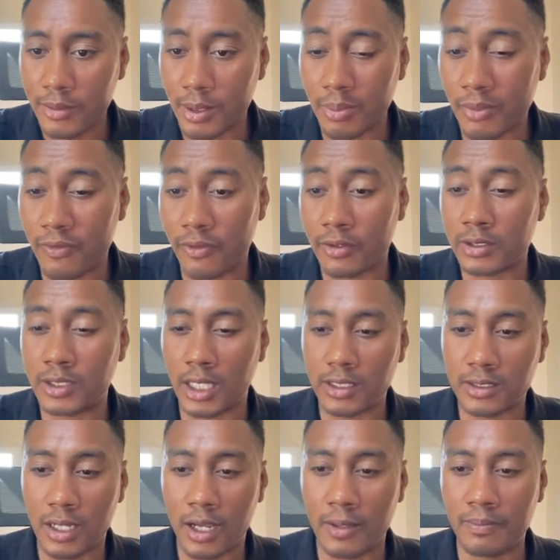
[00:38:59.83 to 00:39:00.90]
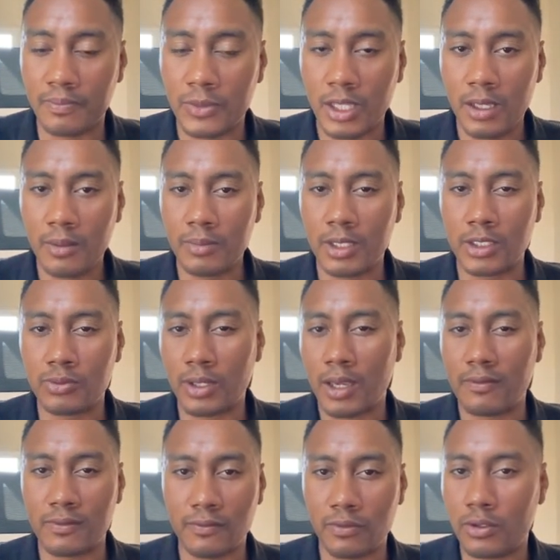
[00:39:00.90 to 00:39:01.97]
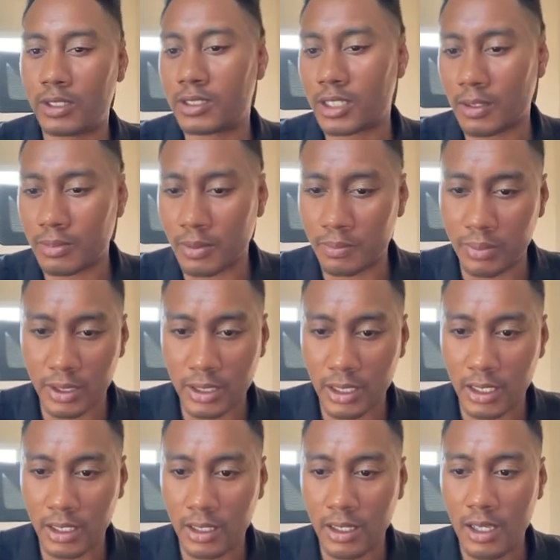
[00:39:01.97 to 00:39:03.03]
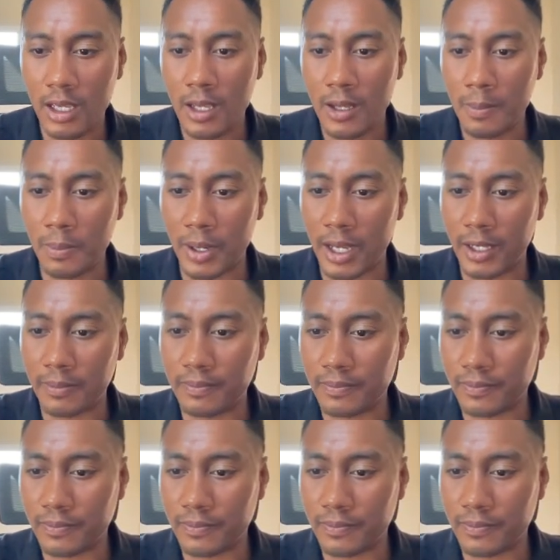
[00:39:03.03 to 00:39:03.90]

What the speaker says: the preferred date time because we haven't fully set up the booking, but